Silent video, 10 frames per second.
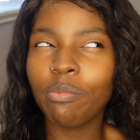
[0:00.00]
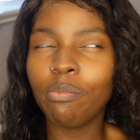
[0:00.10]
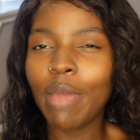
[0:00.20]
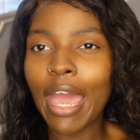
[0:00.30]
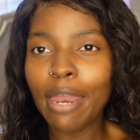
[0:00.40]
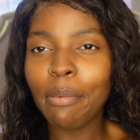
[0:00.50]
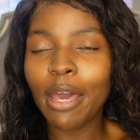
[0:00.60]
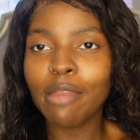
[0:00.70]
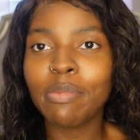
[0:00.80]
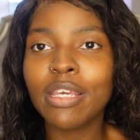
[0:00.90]
mad
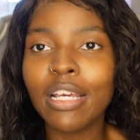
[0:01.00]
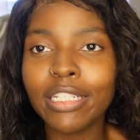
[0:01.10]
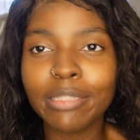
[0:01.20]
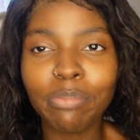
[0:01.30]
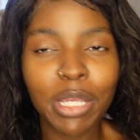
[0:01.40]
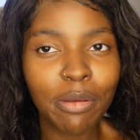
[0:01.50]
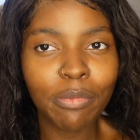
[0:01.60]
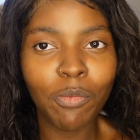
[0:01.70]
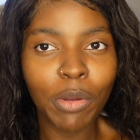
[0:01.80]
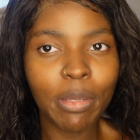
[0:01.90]
about it because
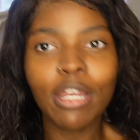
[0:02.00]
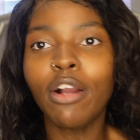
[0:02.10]
women